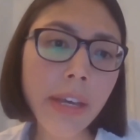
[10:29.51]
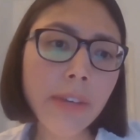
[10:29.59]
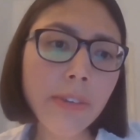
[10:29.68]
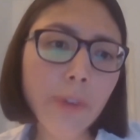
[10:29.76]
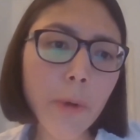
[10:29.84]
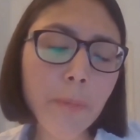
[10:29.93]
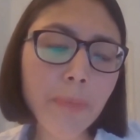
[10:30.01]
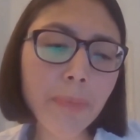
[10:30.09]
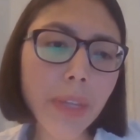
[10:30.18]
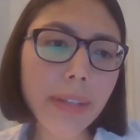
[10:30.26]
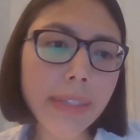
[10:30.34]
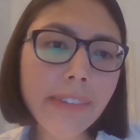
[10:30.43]
So
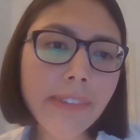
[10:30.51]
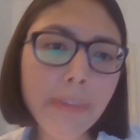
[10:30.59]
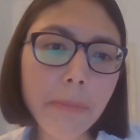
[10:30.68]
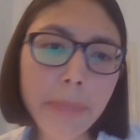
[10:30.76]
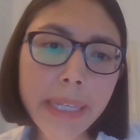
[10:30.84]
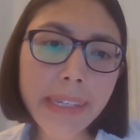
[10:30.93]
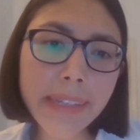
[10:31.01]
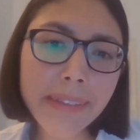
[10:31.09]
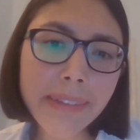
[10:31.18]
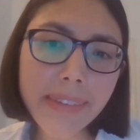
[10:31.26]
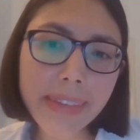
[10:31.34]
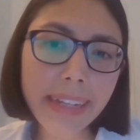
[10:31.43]
this
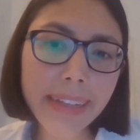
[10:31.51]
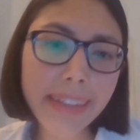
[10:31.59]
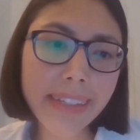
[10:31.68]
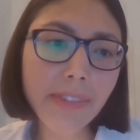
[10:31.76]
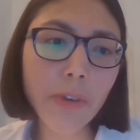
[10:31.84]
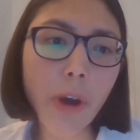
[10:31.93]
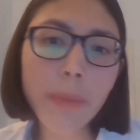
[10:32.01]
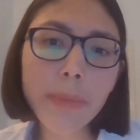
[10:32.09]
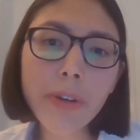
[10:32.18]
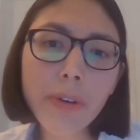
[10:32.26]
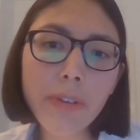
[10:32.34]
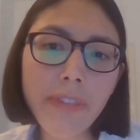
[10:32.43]
means that this
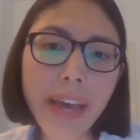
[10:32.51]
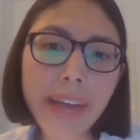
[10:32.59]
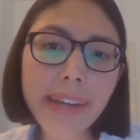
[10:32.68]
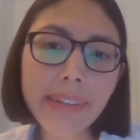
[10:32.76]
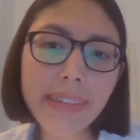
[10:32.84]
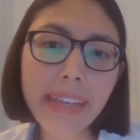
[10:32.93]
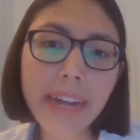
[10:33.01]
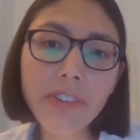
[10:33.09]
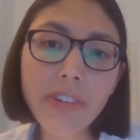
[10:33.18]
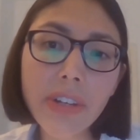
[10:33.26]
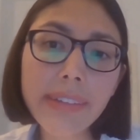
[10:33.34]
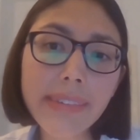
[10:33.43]
domino effect is
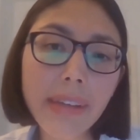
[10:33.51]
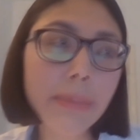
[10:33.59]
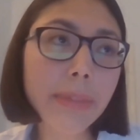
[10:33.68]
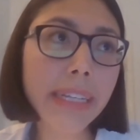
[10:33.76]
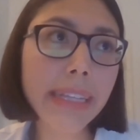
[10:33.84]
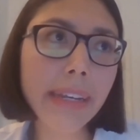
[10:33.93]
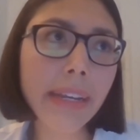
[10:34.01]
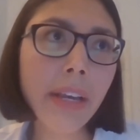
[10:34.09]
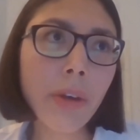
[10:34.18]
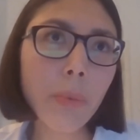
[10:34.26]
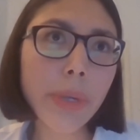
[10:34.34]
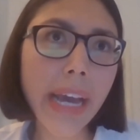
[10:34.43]
actually something that
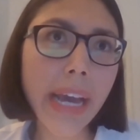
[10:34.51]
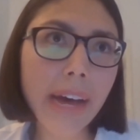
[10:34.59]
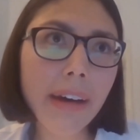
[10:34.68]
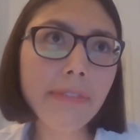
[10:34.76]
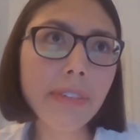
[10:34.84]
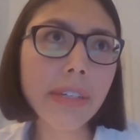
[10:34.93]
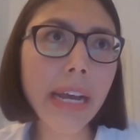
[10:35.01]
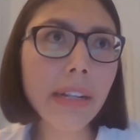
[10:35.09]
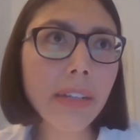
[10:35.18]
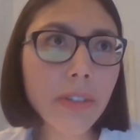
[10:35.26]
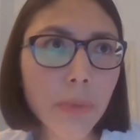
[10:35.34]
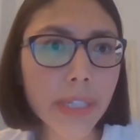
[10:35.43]
we have
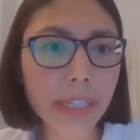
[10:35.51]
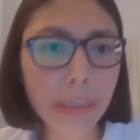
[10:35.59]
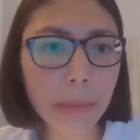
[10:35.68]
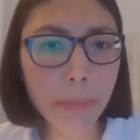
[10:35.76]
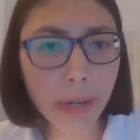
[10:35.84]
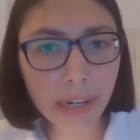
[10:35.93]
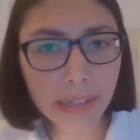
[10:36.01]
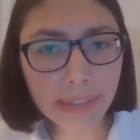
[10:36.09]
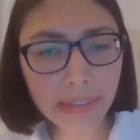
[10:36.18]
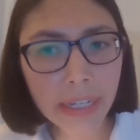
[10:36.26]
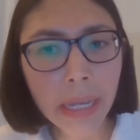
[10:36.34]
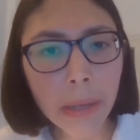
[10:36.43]
dealt with in the
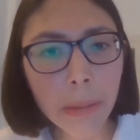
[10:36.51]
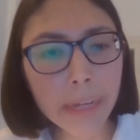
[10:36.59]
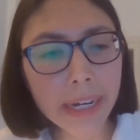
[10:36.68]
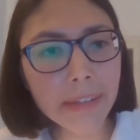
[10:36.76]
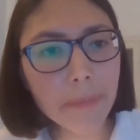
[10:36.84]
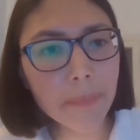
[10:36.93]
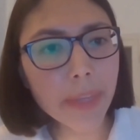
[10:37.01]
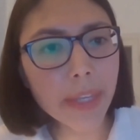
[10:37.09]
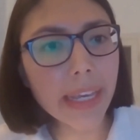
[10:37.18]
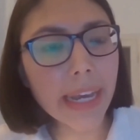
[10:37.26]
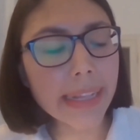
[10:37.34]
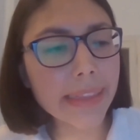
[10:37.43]
past, but
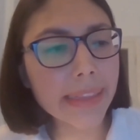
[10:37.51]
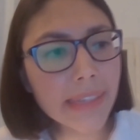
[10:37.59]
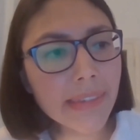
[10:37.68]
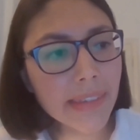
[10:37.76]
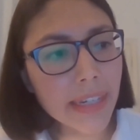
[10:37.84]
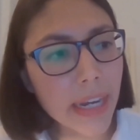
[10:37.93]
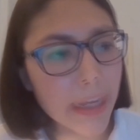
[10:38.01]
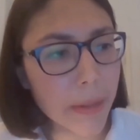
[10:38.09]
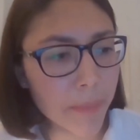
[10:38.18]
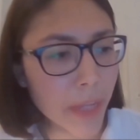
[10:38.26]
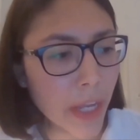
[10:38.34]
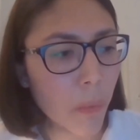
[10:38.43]
at this
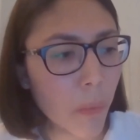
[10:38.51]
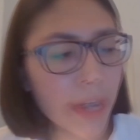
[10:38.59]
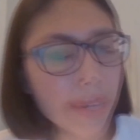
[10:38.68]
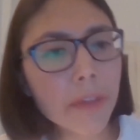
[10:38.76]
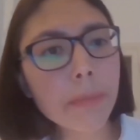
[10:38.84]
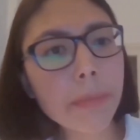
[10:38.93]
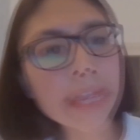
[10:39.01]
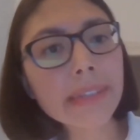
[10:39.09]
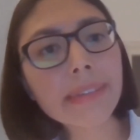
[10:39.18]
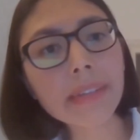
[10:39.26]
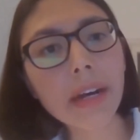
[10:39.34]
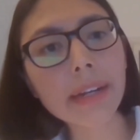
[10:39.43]
time, one of the
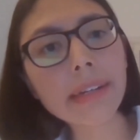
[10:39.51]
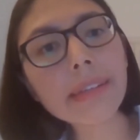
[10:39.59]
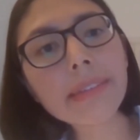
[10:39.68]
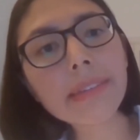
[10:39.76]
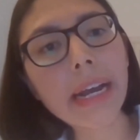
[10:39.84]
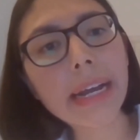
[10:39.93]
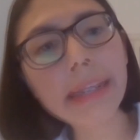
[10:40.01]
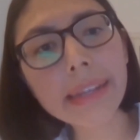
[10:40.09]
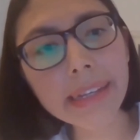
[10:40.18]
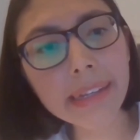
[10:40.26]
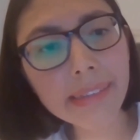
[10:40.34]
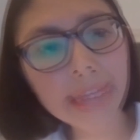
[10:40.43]
biggest
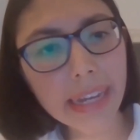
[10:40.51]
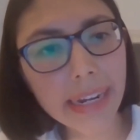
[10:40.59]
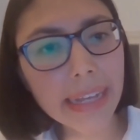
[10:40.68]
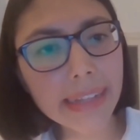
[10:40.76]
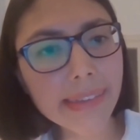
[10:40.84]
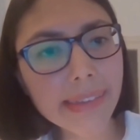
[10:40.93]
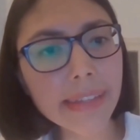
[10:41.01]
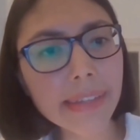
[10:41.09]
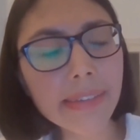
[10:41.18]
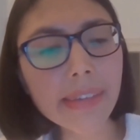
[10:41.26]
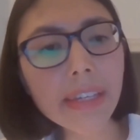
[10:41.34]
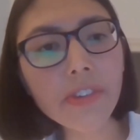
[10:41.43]
understandings and, let's say,
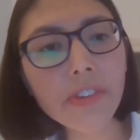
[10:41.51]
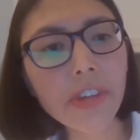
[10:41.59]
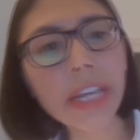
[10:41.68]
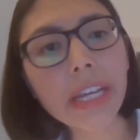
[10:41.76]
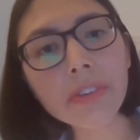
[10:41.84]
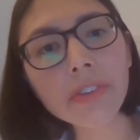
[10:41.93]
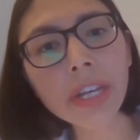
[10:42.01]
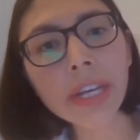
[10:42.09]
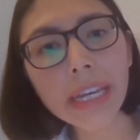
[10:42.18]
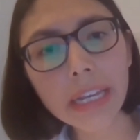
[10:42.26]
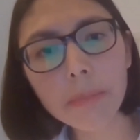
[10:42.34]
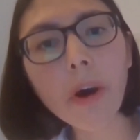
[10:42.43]
sea change
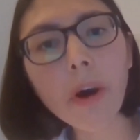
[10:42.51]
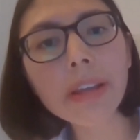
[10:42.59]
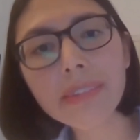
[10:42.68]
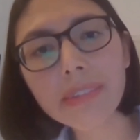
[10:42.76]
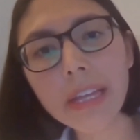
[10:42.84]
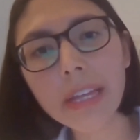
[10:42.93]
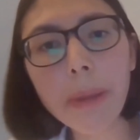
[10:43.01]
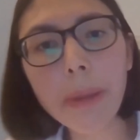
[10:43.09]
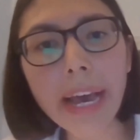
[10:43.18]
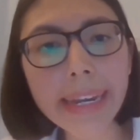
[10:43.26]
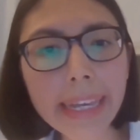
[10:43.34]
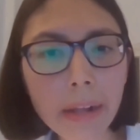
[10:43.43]
in policy and
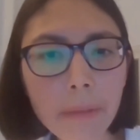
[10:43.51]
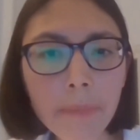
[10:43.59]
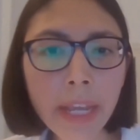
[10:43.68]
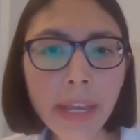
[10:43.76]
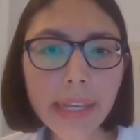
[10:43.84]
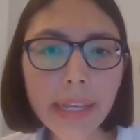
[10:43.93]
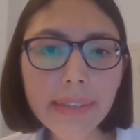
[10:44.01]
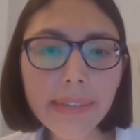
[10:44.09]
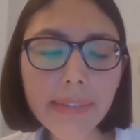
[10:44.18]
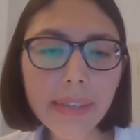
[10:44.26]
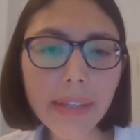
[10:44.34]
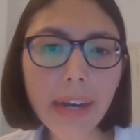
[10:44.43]
planning
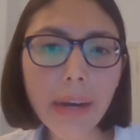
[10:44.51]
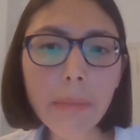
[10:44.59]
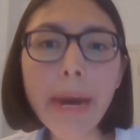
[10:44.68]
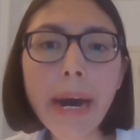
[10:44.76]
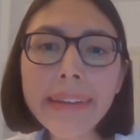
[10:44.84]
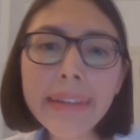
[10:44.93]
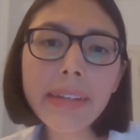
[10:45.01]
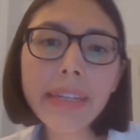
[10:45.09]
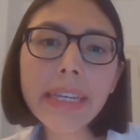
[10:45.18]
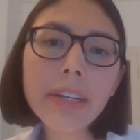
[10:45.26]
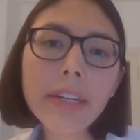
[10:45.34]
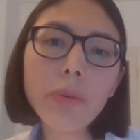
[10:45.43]
is
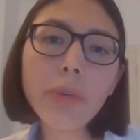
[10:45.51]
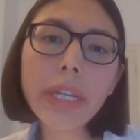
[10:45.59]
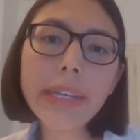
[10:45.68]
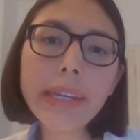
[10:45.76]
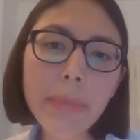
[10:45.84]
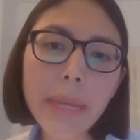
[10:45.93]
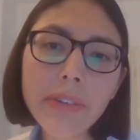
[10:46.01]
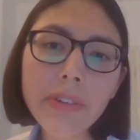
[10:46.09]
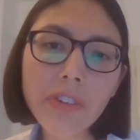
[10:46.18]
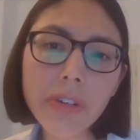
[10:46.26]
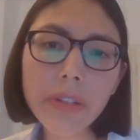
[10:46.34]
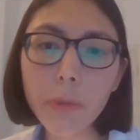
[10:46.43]
abandoning a
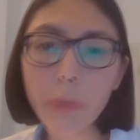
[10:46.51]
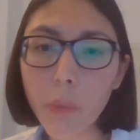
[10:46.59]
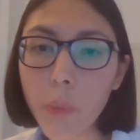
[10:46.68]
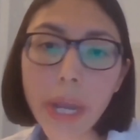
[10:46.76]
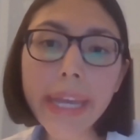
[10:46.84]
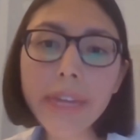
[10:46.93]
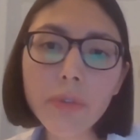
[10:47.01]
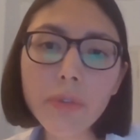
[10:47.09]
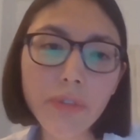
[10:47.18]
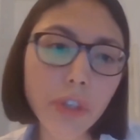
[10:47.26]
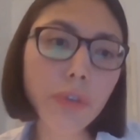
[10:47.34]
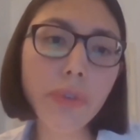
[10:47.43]
unidimensional way to
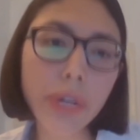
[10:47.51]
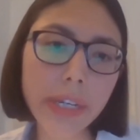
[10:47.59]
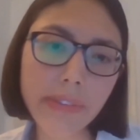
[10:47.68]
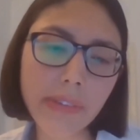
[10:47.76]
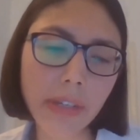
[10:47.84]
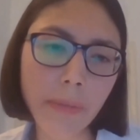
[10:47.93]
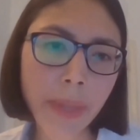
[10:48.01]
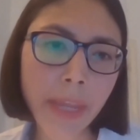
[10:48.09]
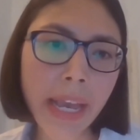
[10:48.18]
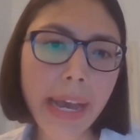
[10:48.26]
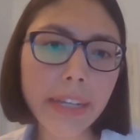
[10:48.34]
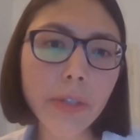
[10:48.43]
view risk
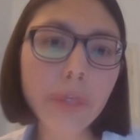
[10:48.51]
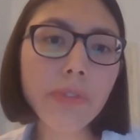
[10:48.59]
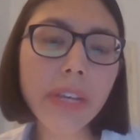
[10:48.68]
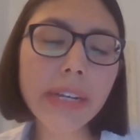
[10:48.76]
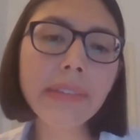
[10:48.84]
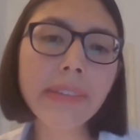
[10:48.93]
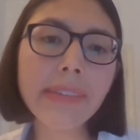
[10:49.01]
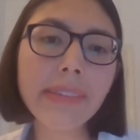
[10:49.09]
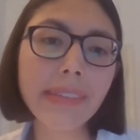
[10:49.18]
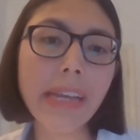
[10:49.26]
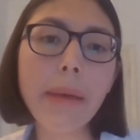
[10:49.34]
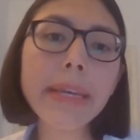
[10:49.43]
and using a
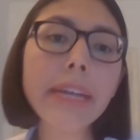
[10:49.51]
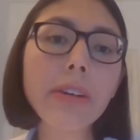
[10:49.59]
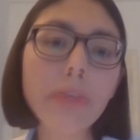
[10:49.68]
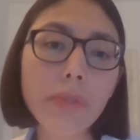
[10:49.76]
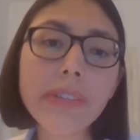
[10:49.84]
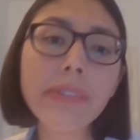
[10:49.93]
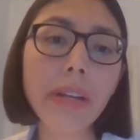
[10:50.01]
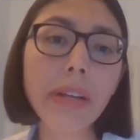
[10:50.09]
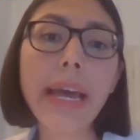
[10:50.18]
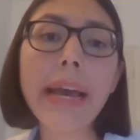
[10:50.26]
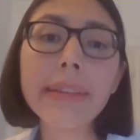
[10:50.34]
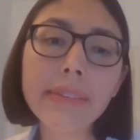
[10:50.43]
systemic risk
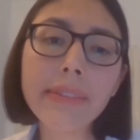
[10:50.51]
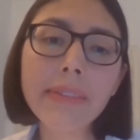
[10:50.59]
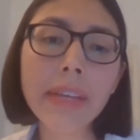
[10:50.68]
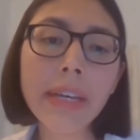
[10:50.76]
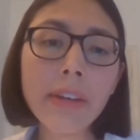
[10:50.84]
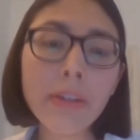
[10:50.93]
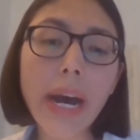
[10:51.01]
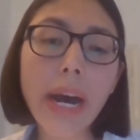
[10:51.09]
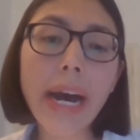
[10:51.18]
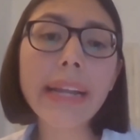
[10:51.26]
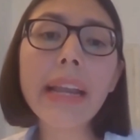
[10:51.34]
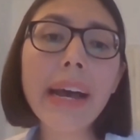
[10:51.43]
lens to
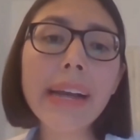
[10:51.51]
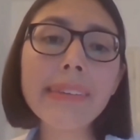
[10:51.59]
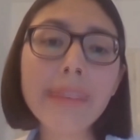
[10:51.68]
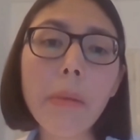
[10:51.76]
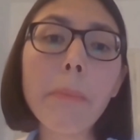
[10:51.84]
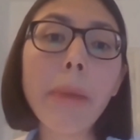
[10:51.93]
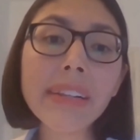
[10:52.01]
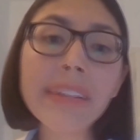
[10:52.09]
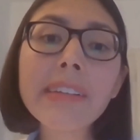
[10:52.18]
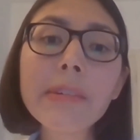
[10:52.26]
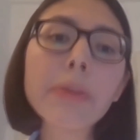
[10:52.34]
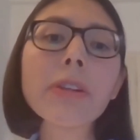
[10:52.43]
analyze
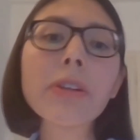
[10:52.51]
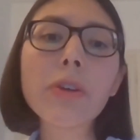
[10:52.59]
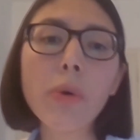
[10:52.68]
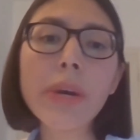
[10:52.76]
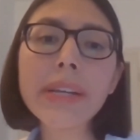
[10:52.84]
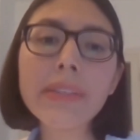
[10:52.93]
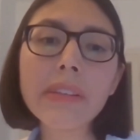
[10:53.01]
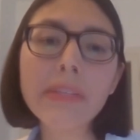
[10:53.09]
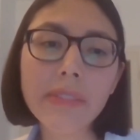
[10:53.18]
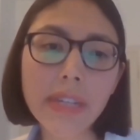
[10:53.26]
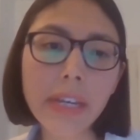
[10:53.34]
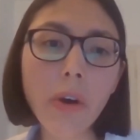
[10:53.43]
multiple
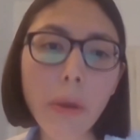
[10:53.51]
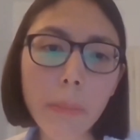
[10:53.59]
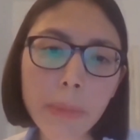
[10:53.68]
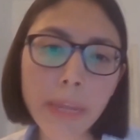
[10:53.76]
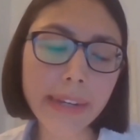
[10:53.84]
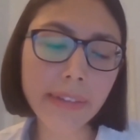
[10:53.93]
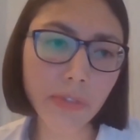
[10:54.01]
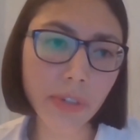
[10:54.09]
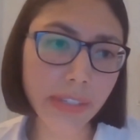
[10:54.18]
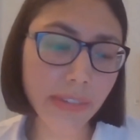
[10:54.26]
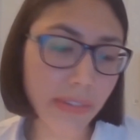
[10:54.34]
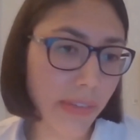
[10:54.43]
coexisting complex
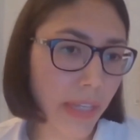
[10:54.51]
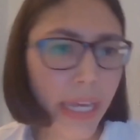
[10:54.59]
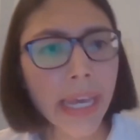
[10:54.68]
risks.